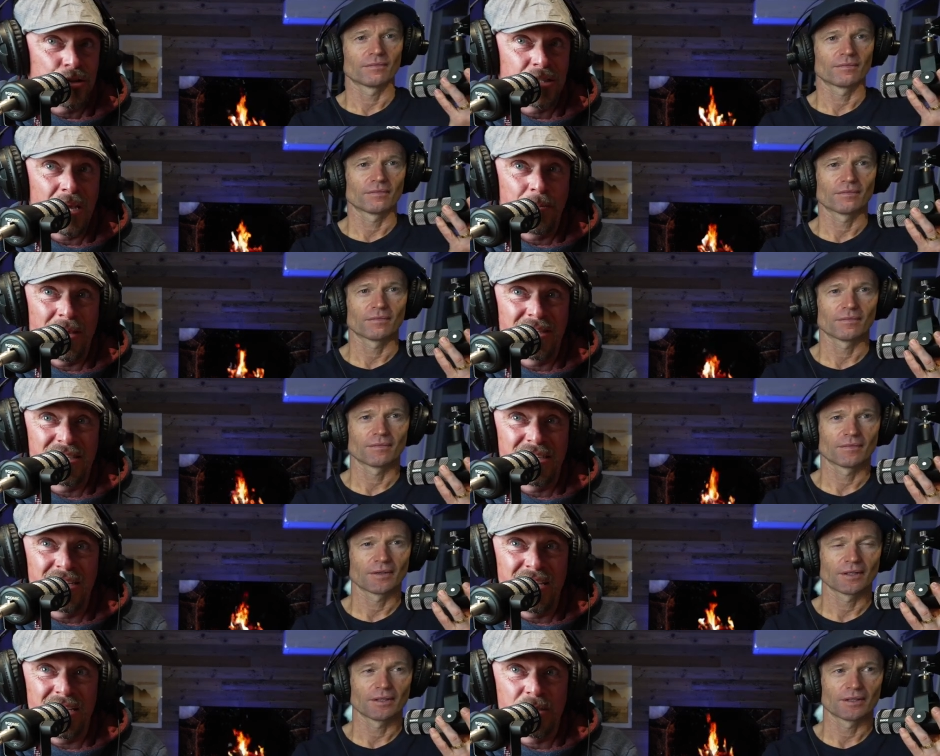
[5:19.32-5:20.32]
Speaker 1: could say bend the
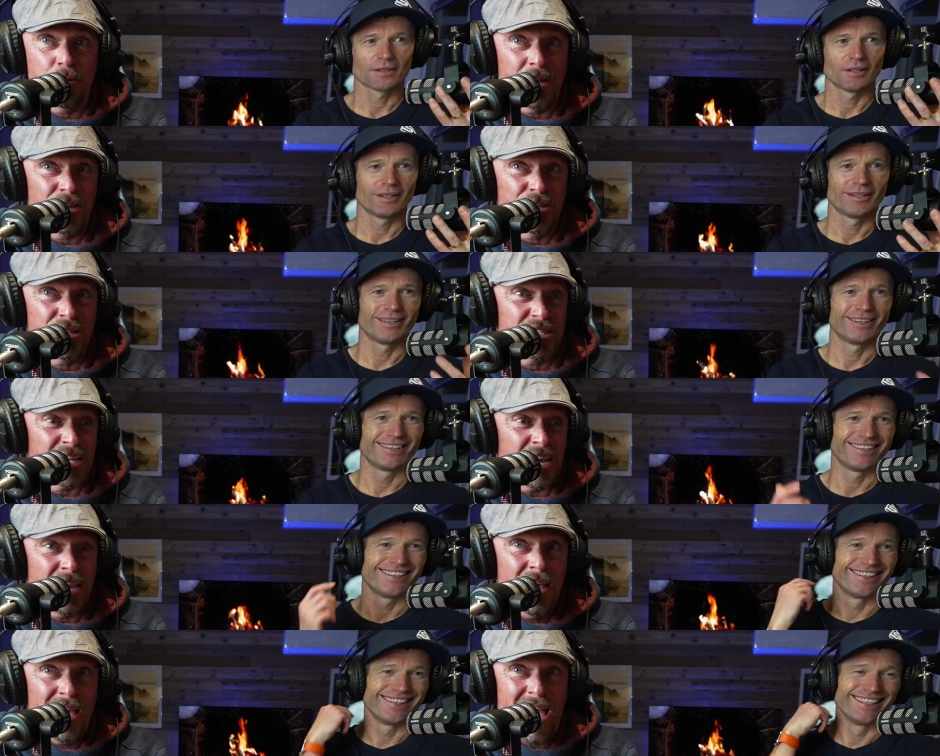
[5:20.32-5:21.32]
knees, but they couldn't
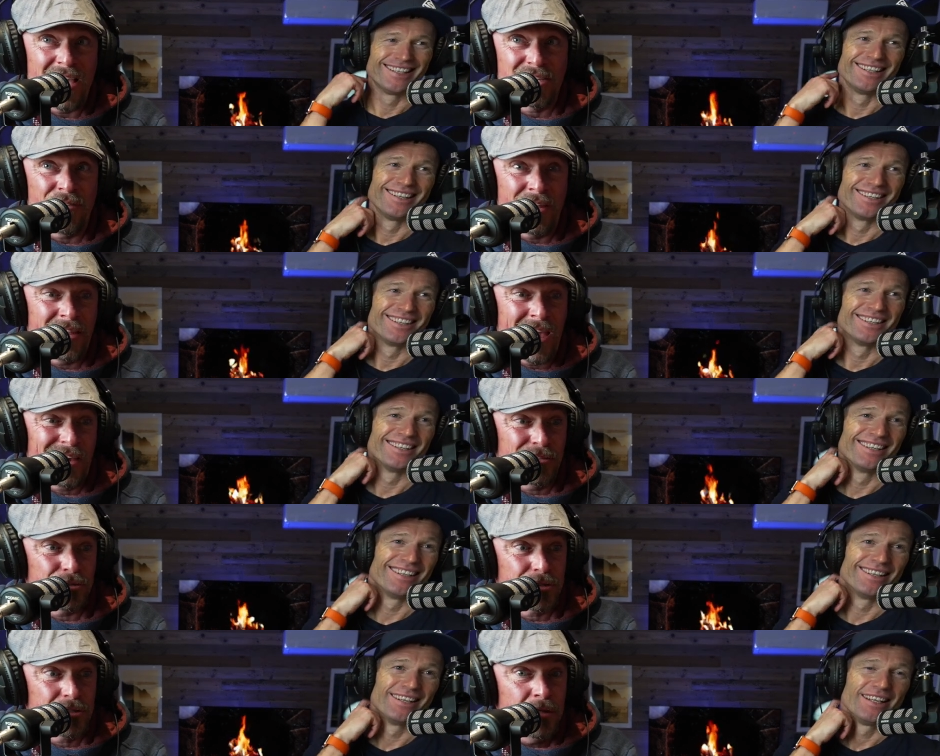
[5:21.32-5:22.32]
say activate the
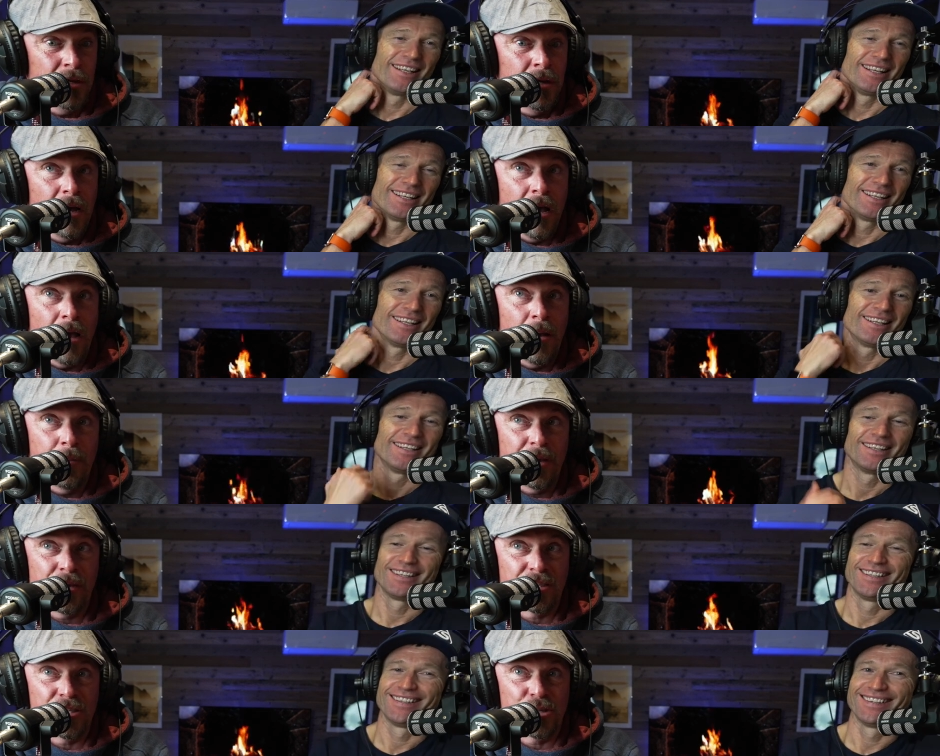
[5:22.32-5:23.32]
ankles, um,
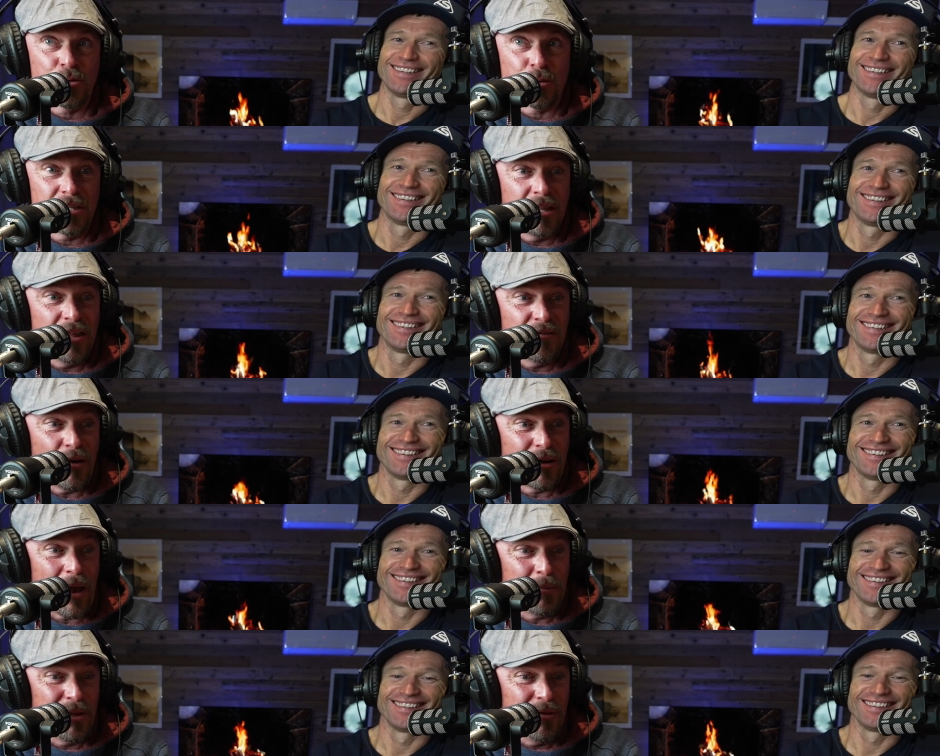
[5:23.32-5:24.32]
because it just wasn't in their
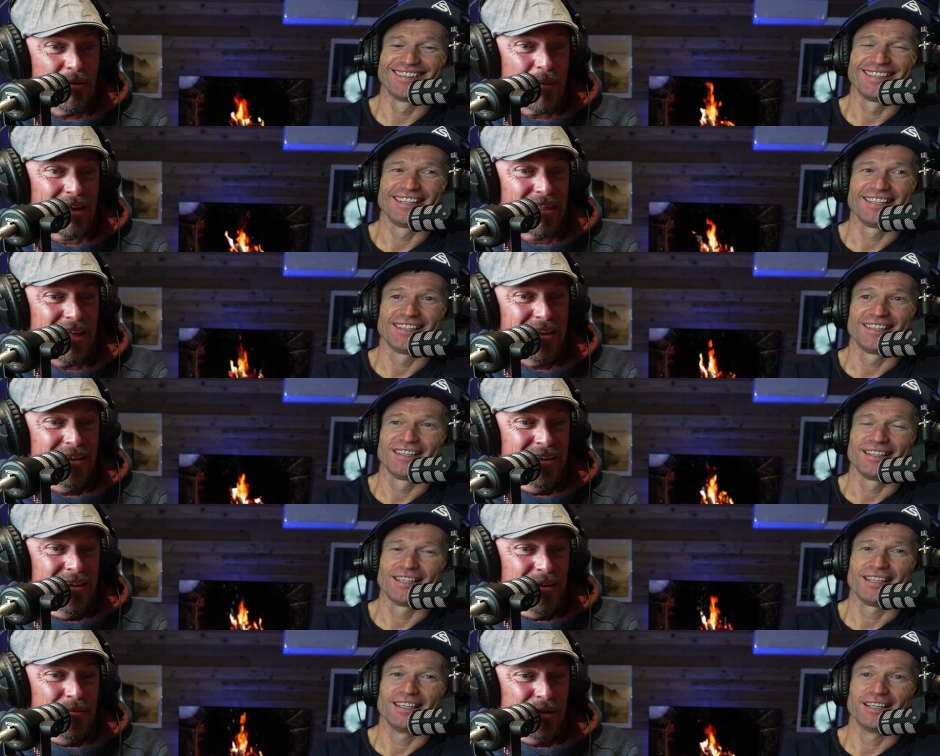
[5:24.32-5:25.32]
vocabulary back then.
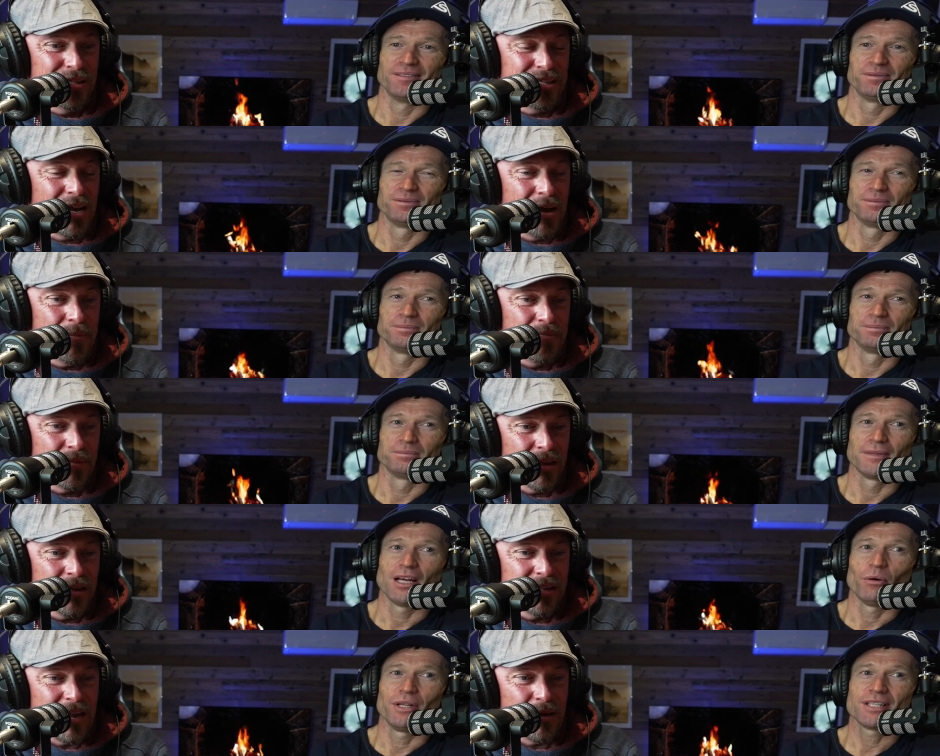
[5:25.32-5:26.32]
Speaker 2: Yeah. But um,
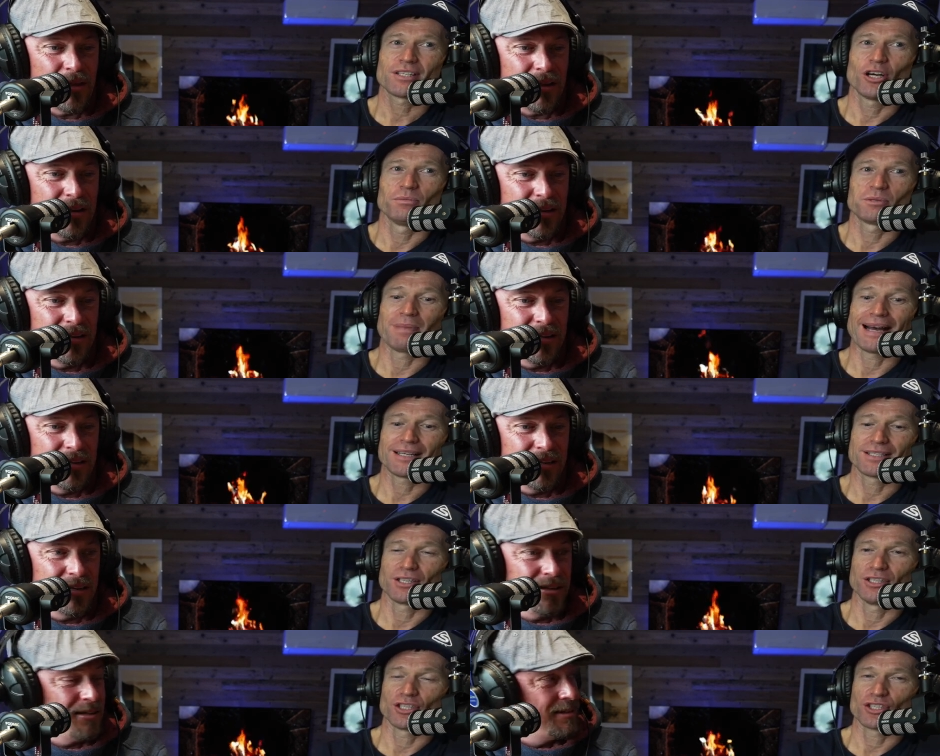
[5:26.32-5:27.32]
well, this comes back
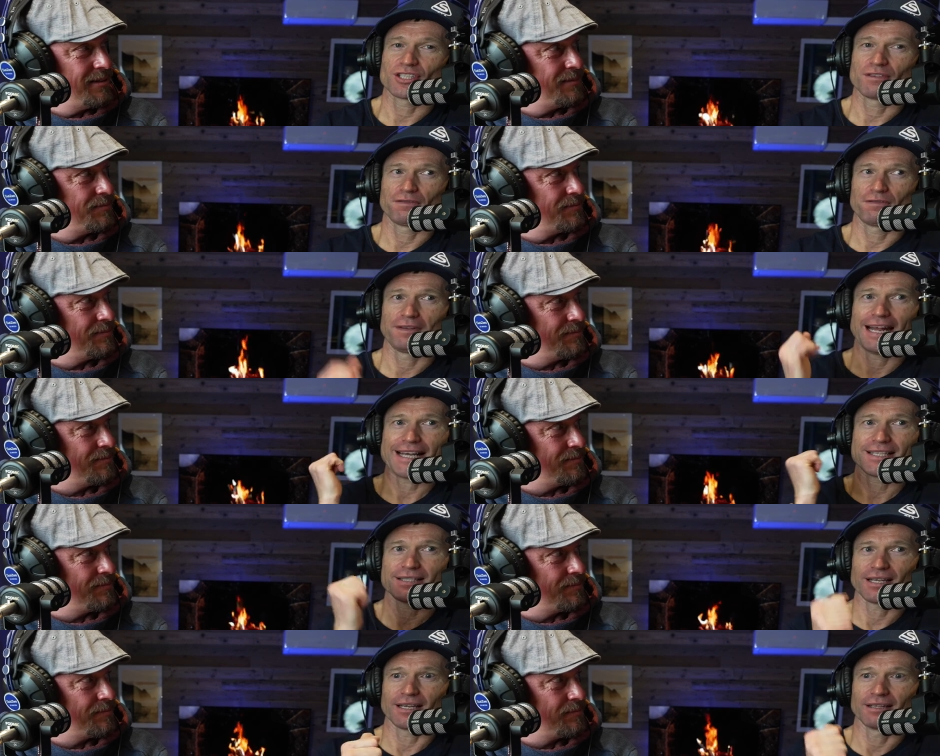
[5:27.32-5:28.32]
to just
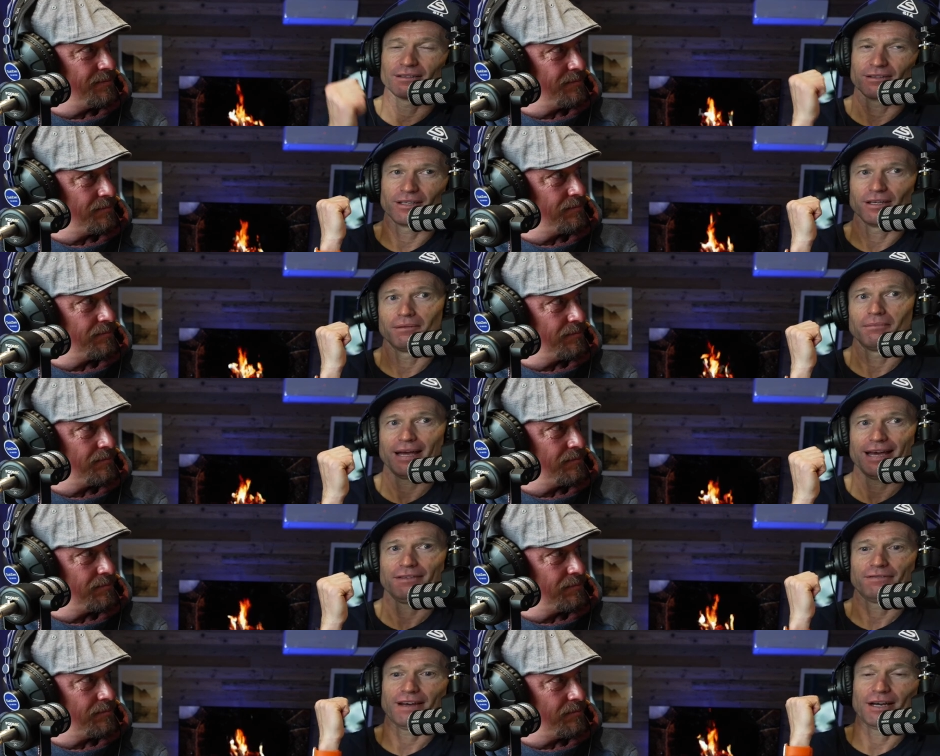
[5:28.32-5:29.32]
flexing the
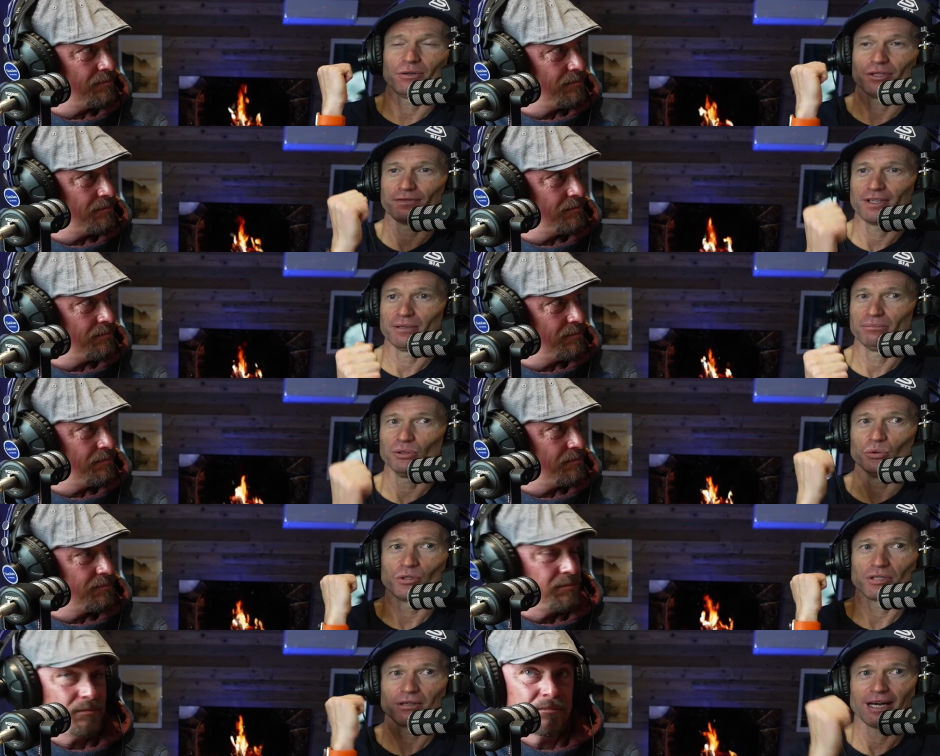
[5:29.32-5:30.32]
F out of your
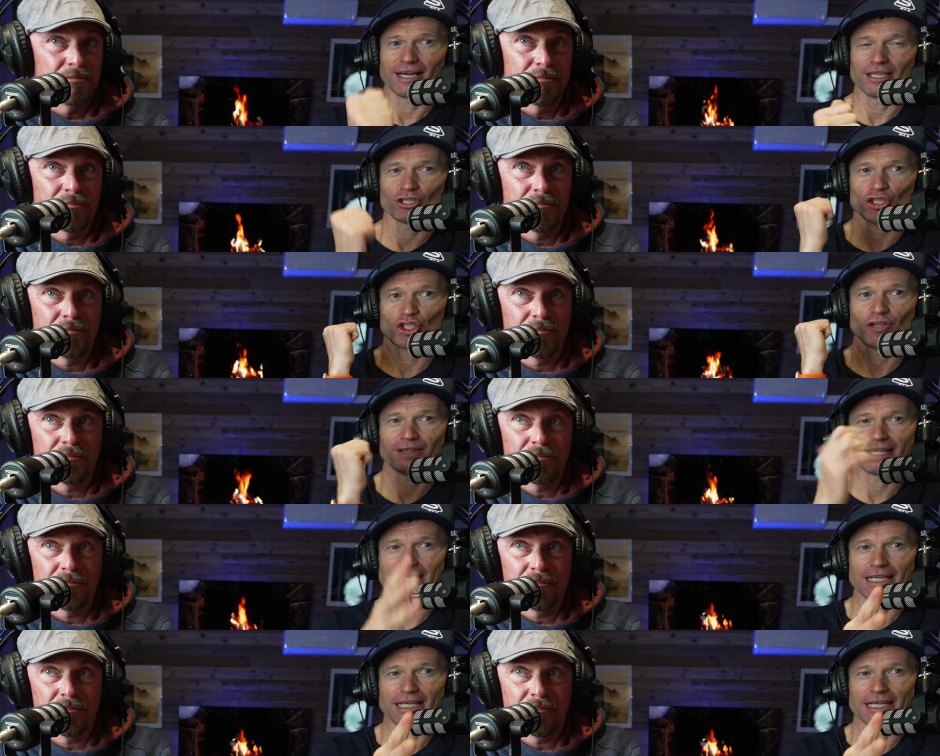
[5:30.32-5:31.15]
boot, mm. that is just shoving your